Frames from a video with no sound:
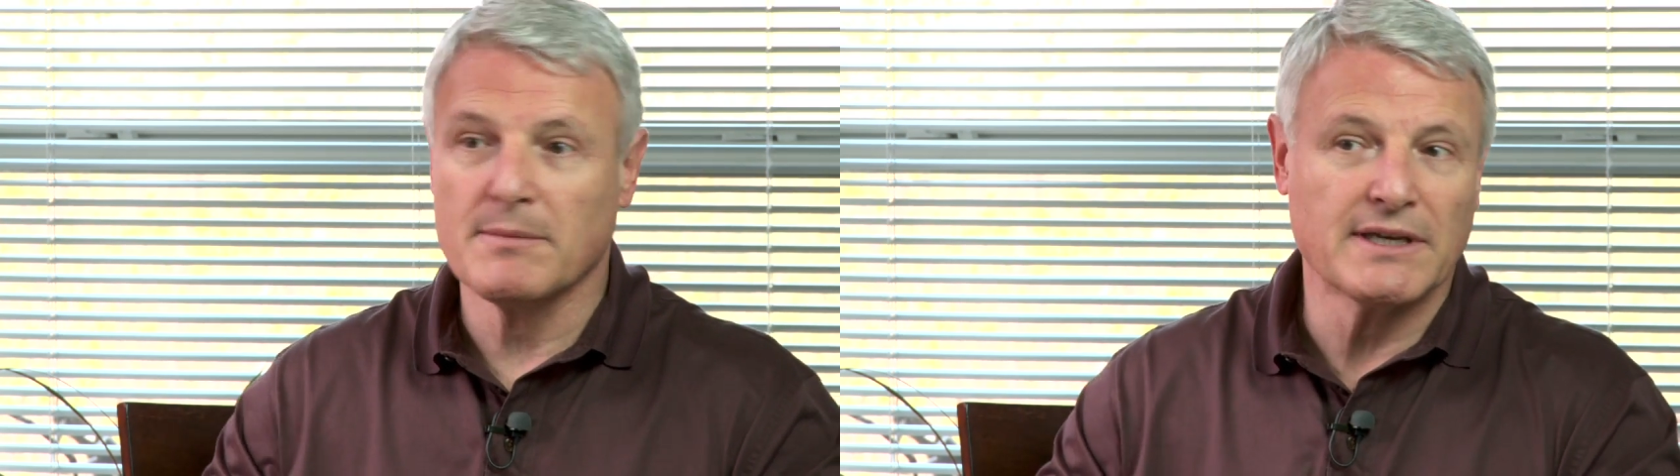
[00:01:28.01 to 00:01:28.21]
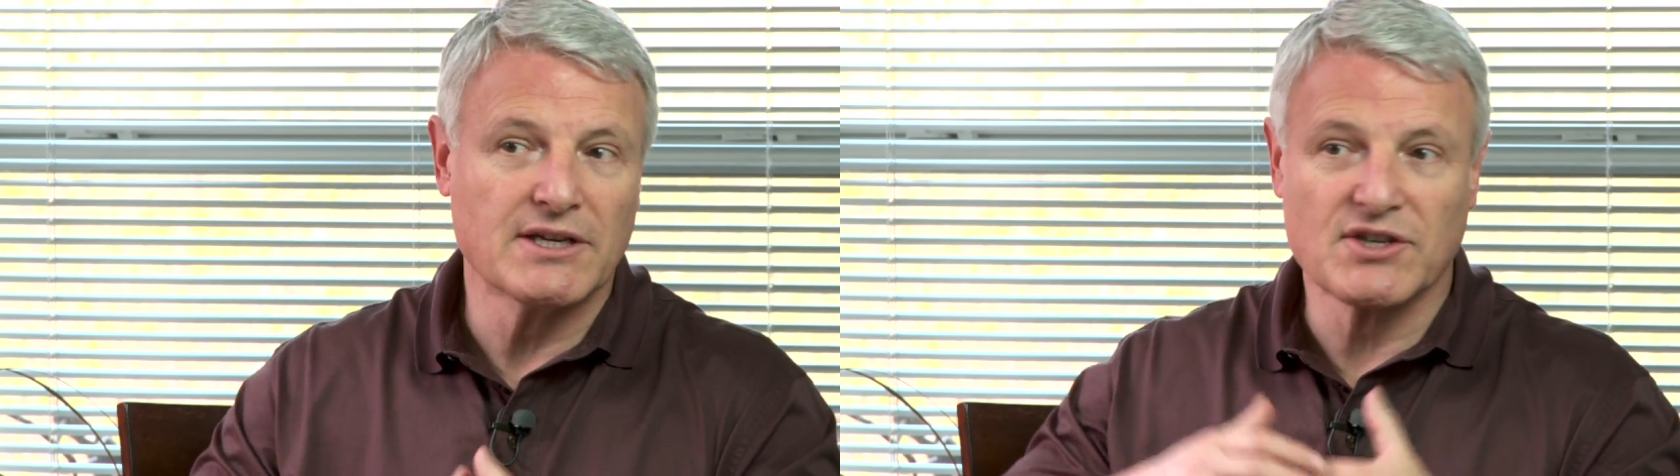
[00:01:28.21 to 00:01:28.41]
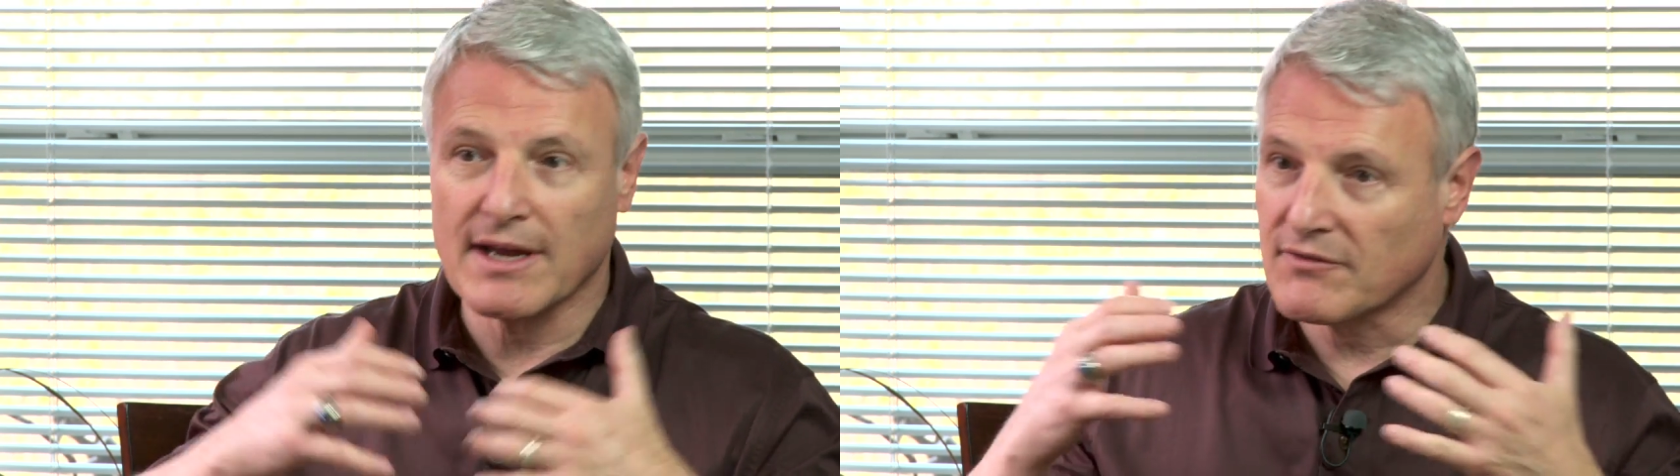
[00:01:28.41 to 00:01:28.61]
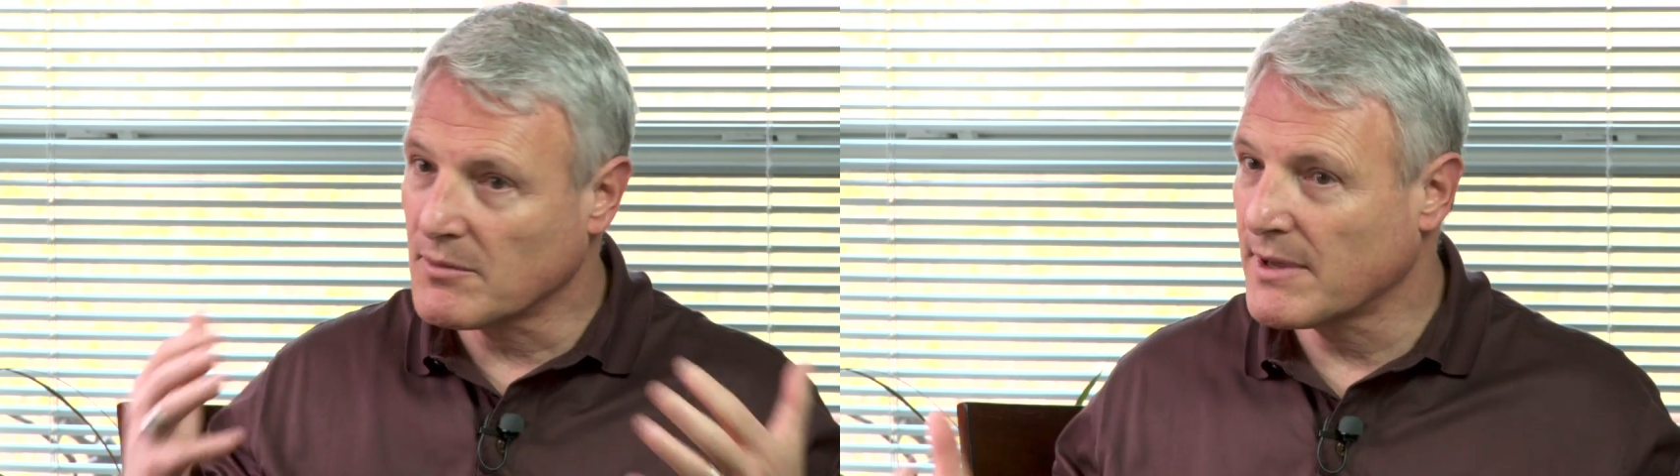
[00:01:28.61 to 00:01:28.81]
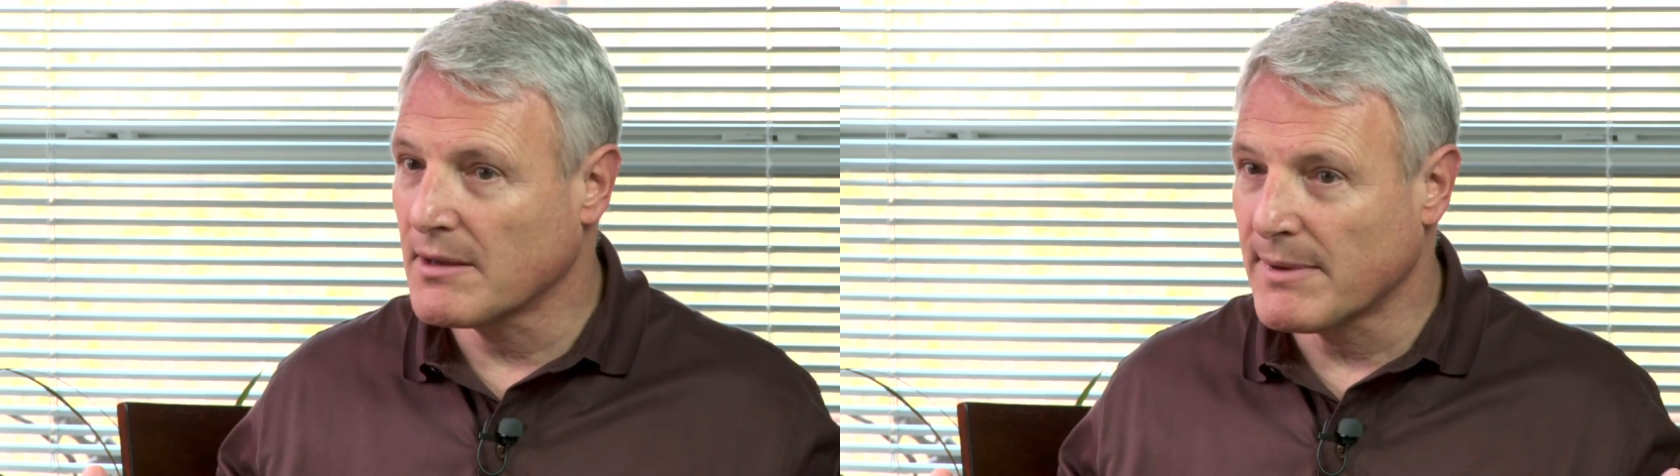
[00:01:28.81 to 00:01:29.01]
It doesn't have to
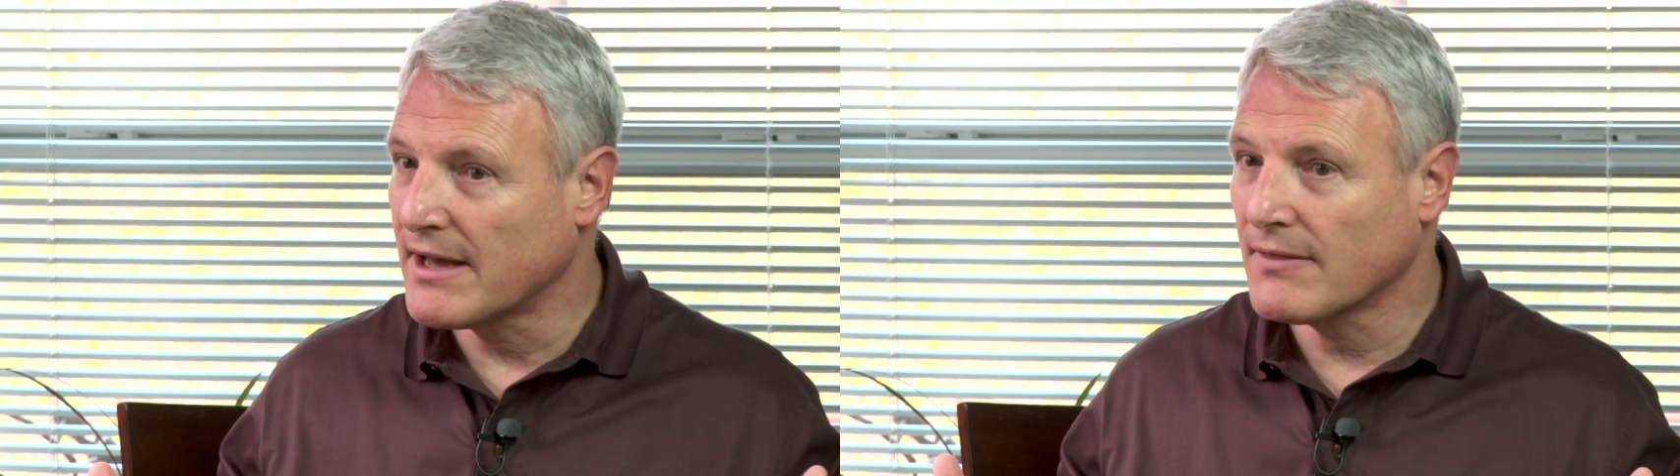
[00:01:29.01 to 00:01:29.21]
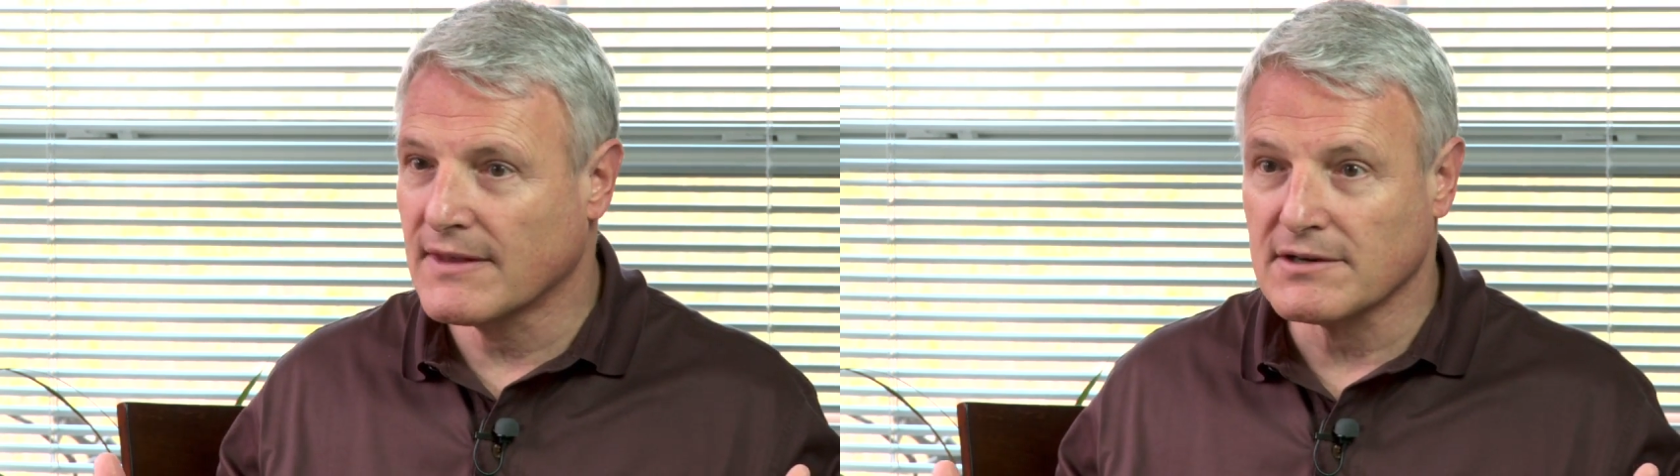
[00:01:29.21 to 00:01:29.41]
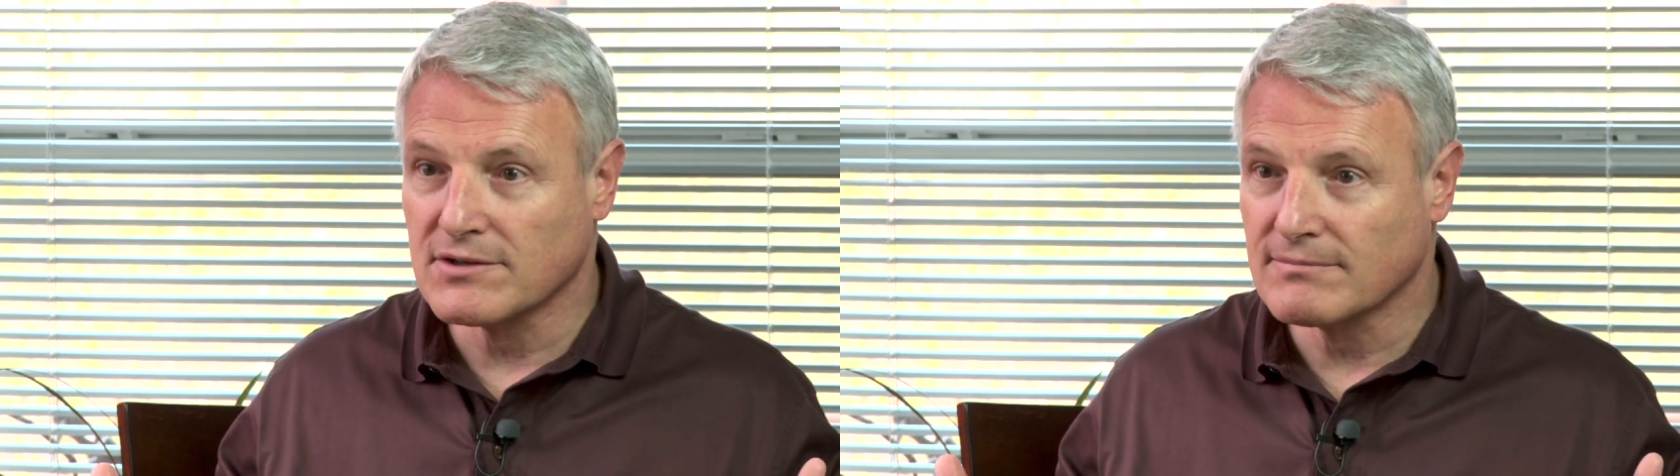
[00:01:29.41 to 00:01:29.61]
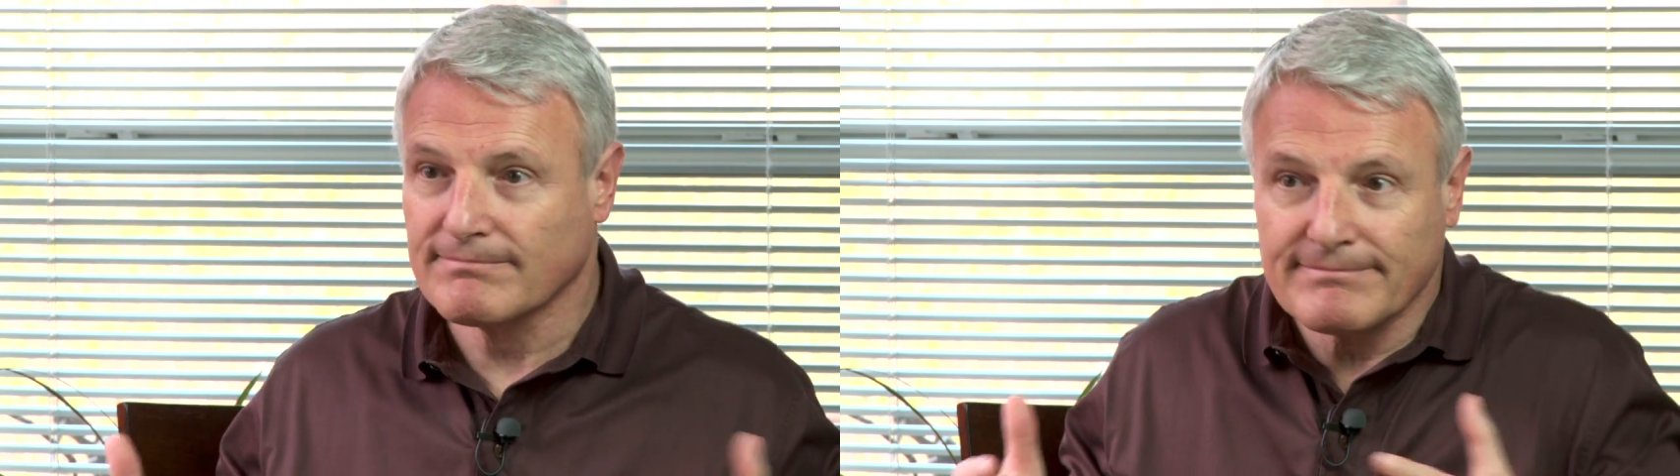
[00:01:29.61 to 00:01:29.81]
be about their